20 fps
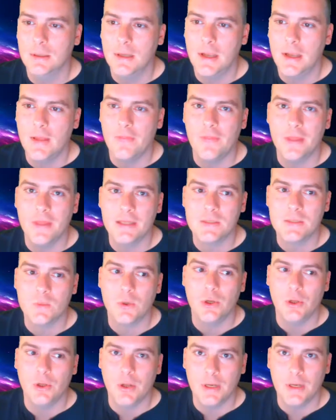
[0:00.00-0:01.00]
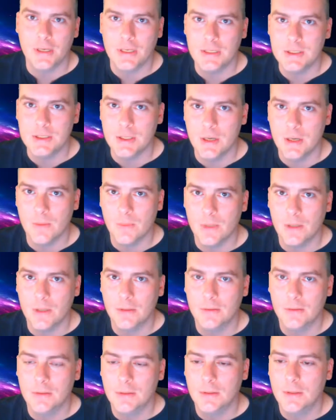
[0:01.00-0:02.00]
and that's when you're going to need your number.
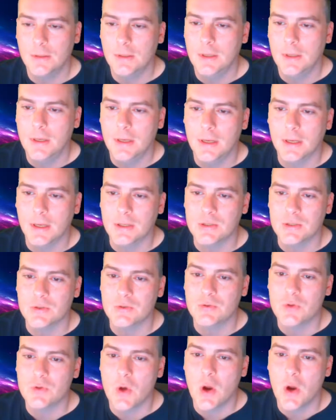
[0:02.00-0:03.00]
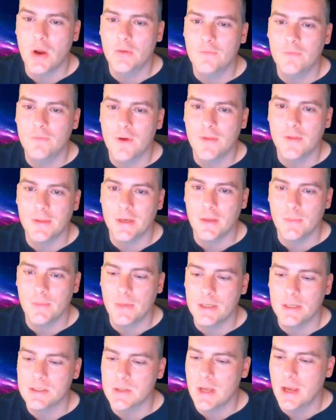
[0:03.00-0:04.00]
Okay, so try and find the
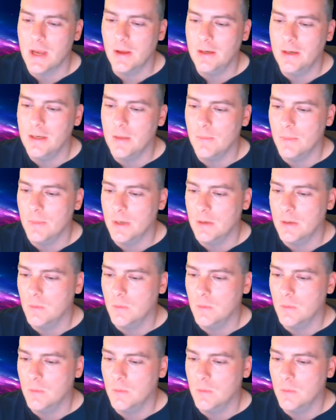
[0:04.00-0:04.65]
number. So our number